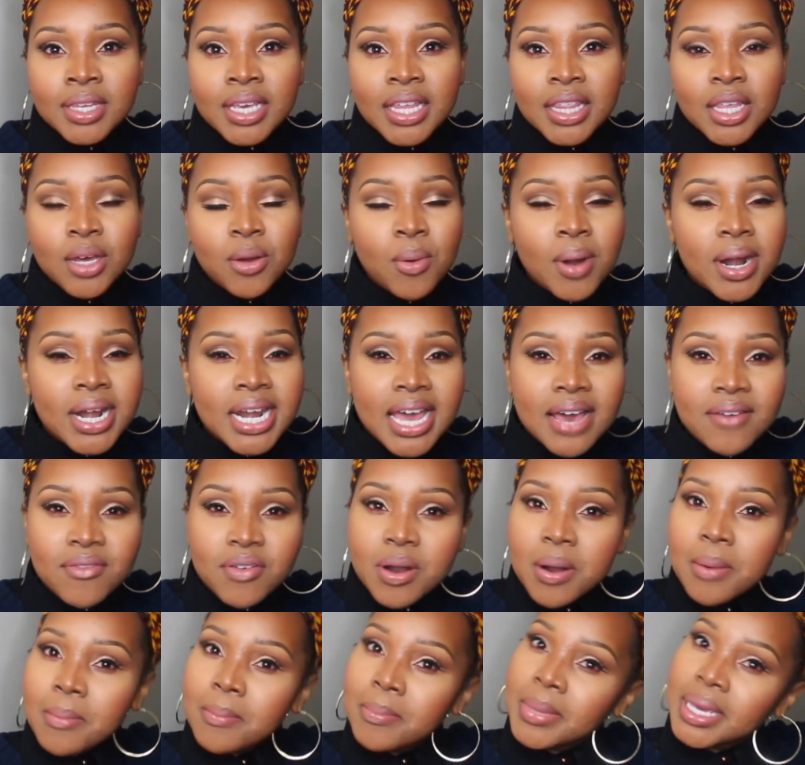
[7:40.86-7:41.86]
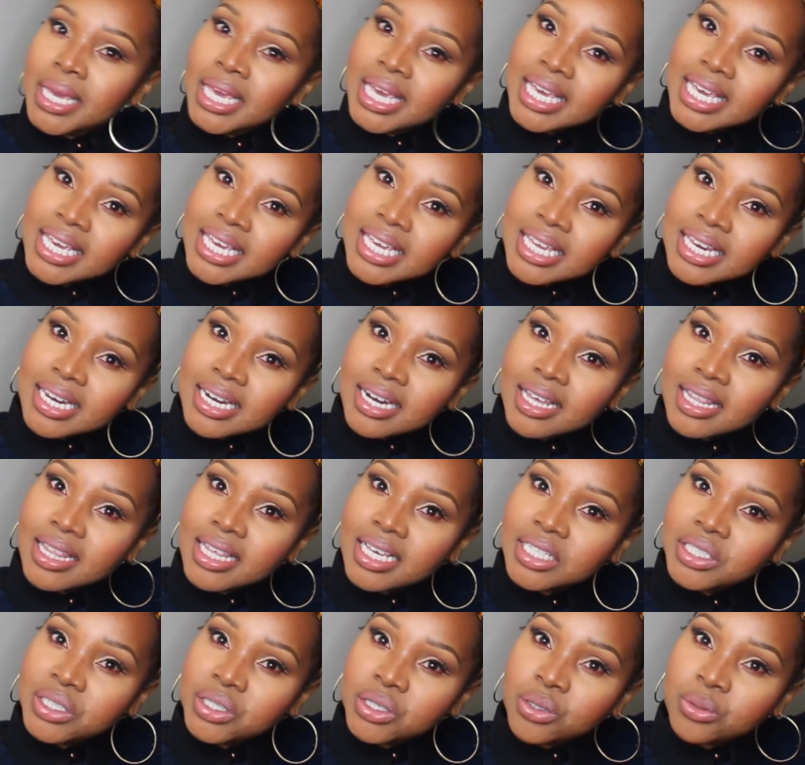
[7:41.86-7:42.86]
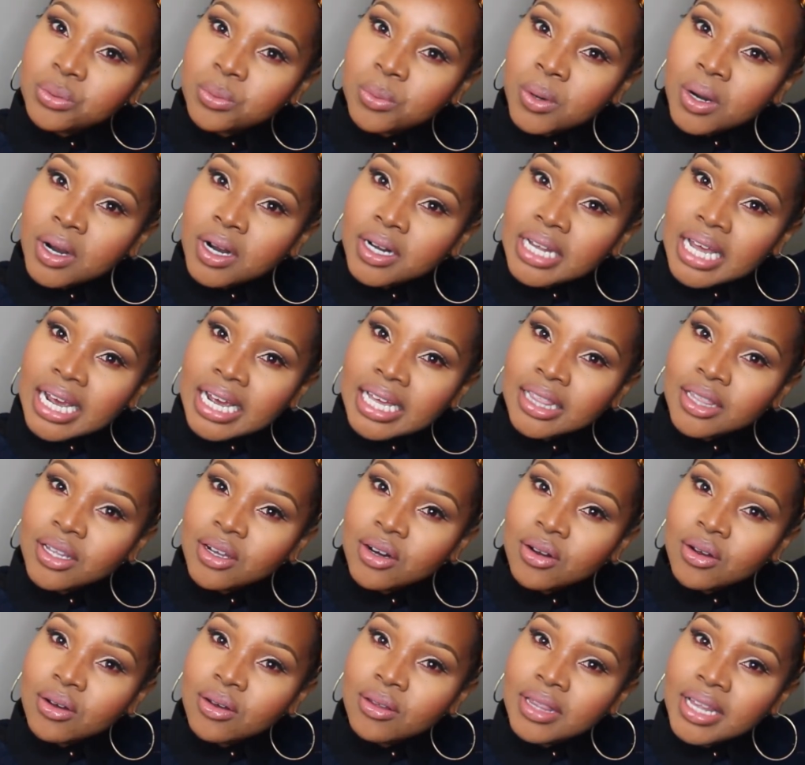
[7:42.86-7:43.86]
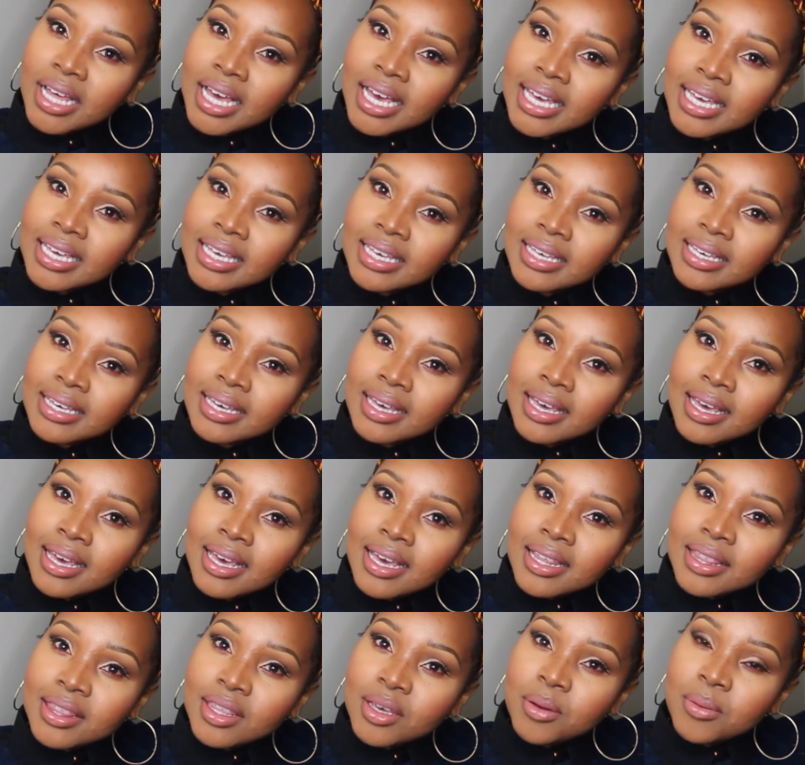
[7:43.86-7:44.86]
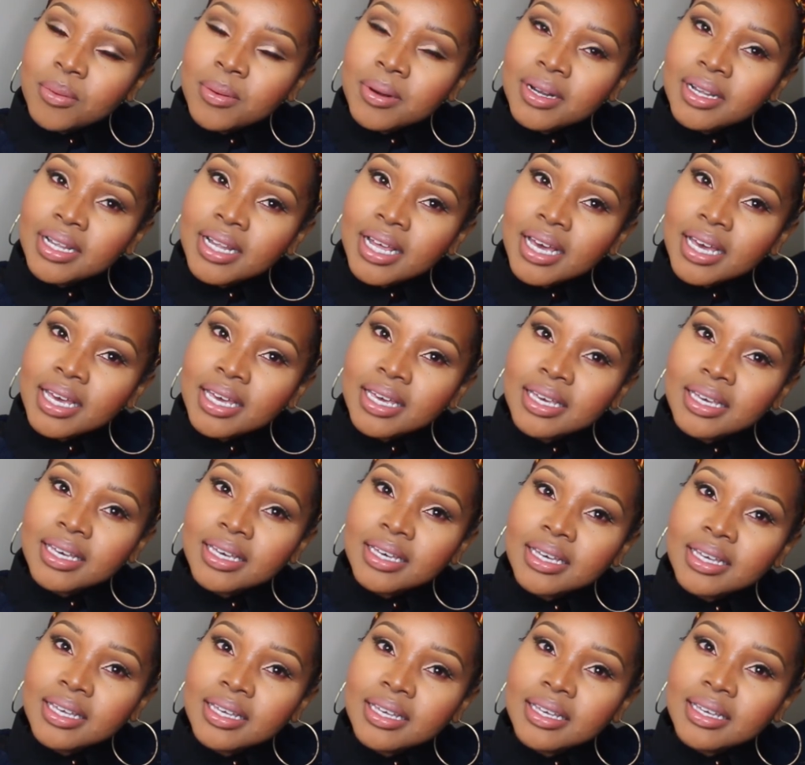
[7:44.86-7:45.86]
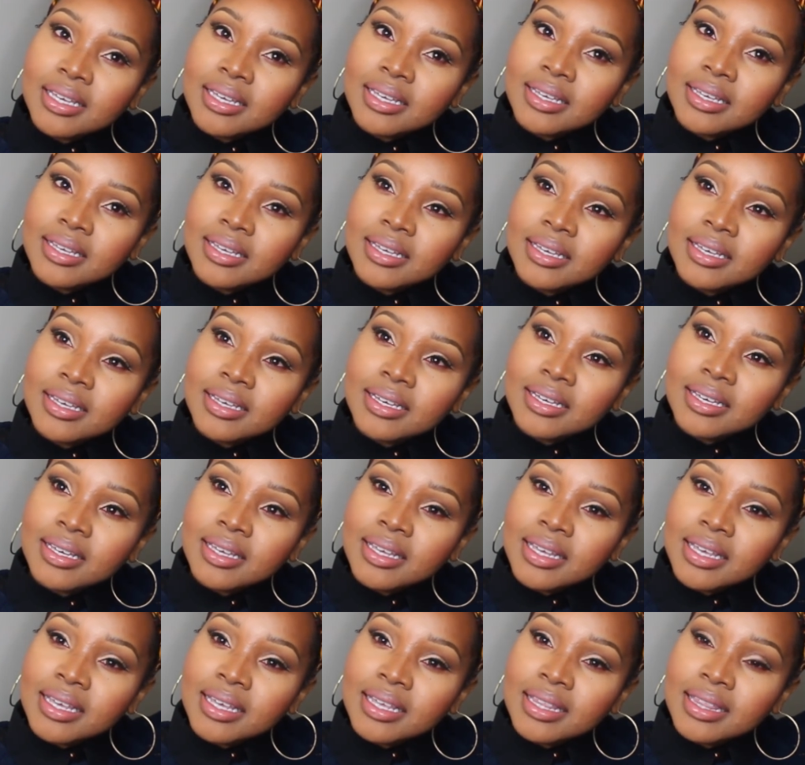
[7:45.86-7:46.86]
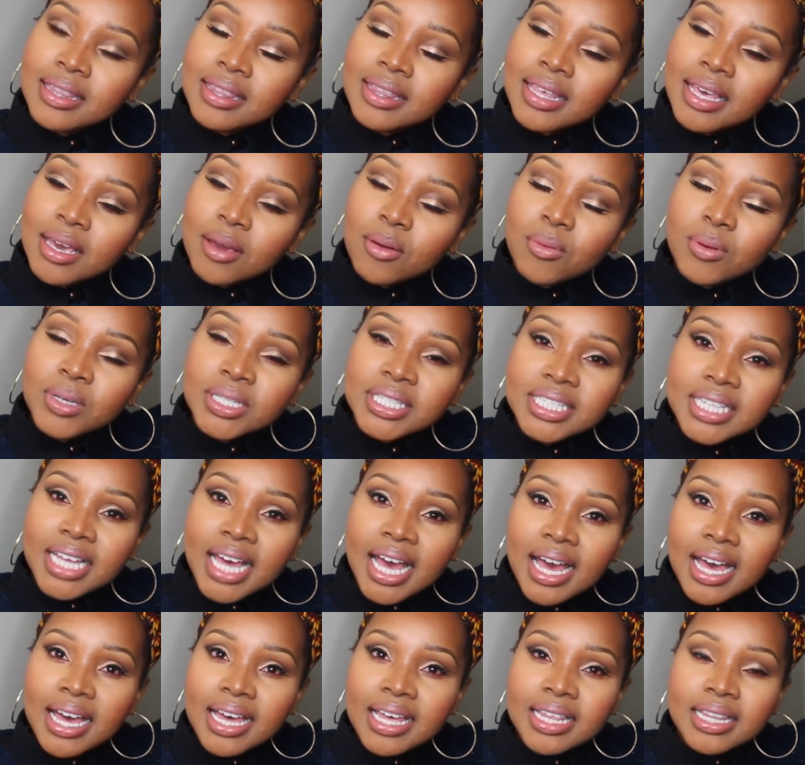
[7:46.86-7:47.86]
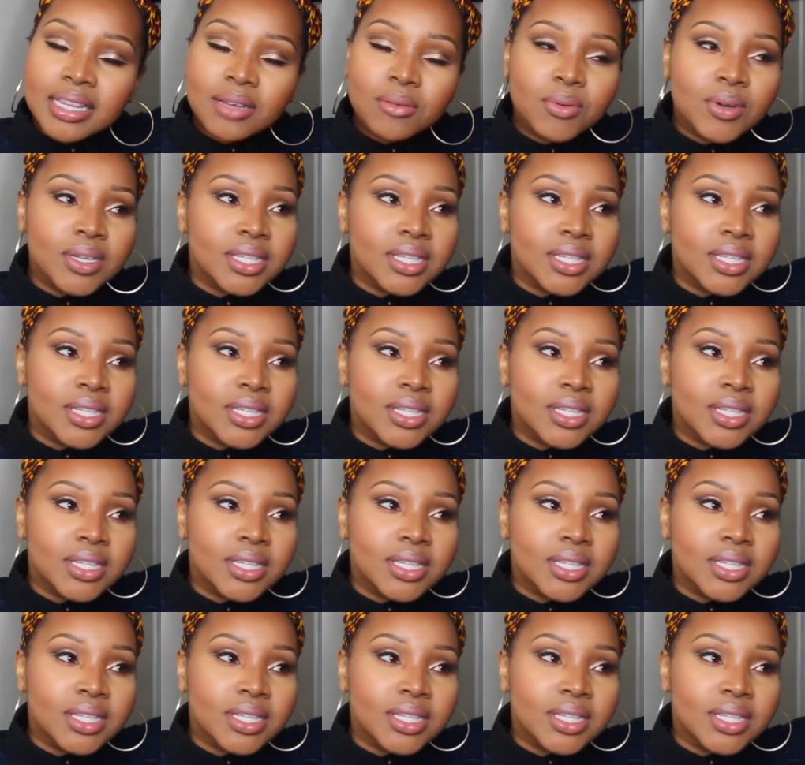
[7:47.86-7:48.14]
they were never mean. They just were like little like, they were like, what's that